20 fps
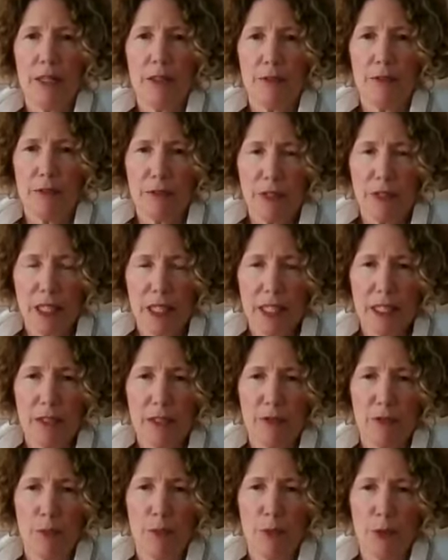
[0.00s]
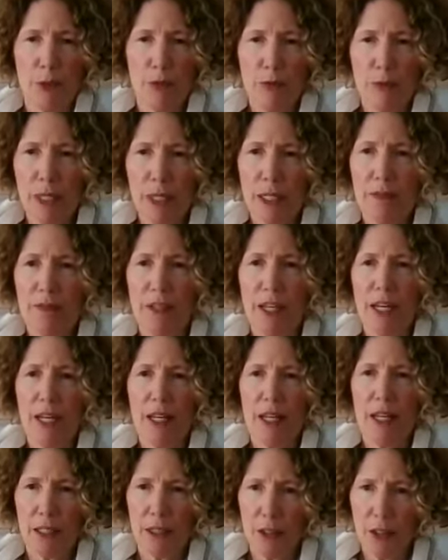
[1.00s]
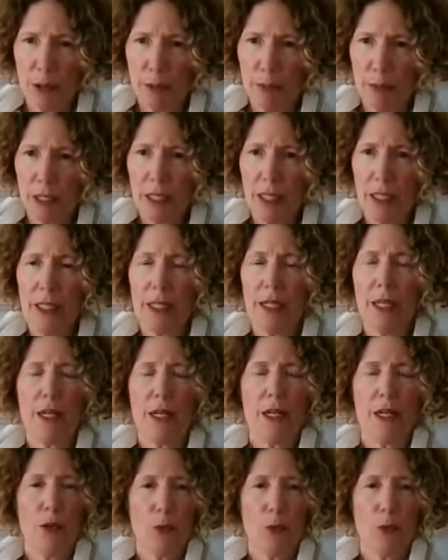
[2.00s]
The feeling of the movement of that could be